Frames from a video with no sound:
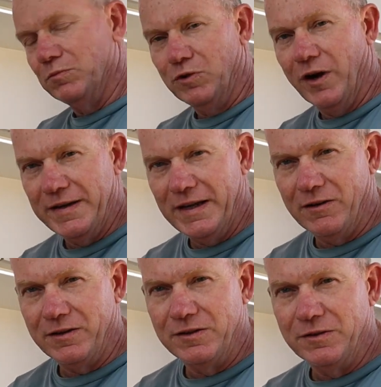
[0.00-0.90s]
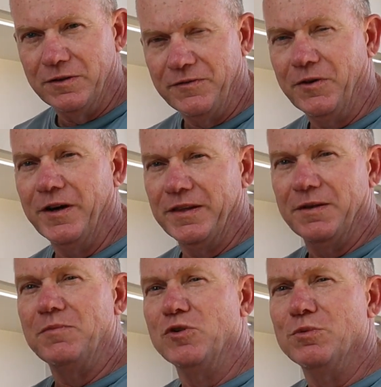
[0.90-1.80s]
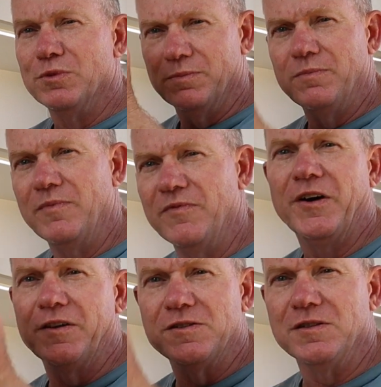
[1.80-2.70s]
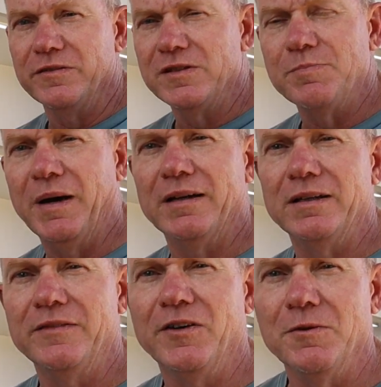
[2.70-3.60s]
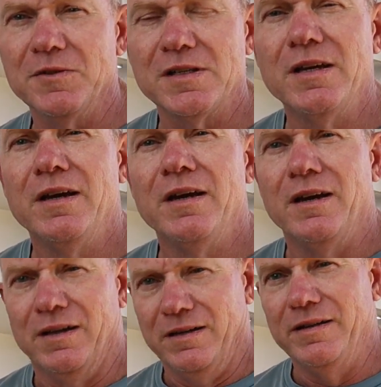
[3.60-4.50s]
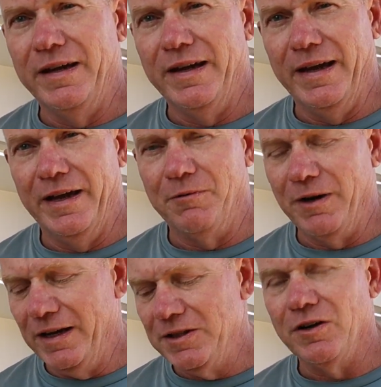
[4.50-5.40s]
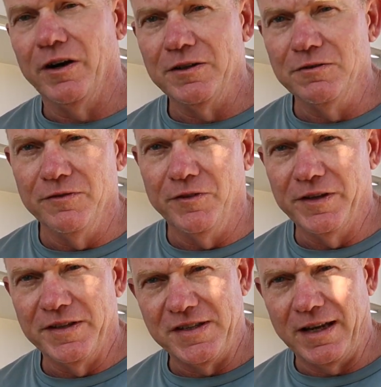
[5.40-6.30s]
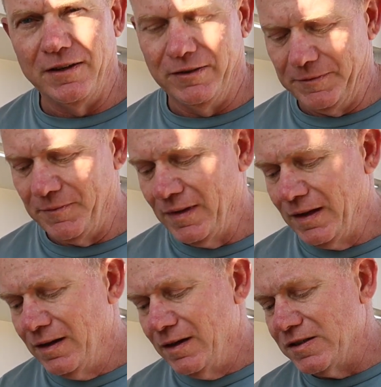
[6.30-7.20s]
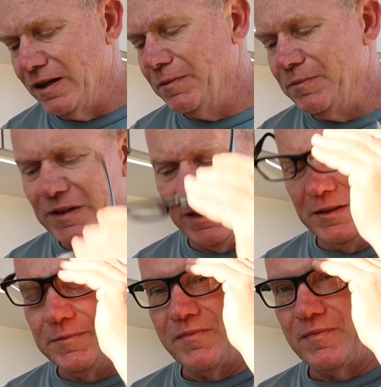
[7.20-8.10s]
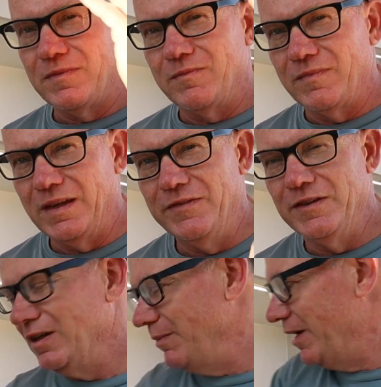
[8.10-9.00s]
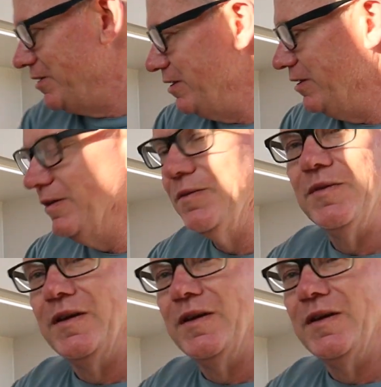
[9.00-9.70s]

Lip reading: right now I can do it via the normal phone service, but if I was out of range, I can do it via the satellite. So, you know, if you can imagine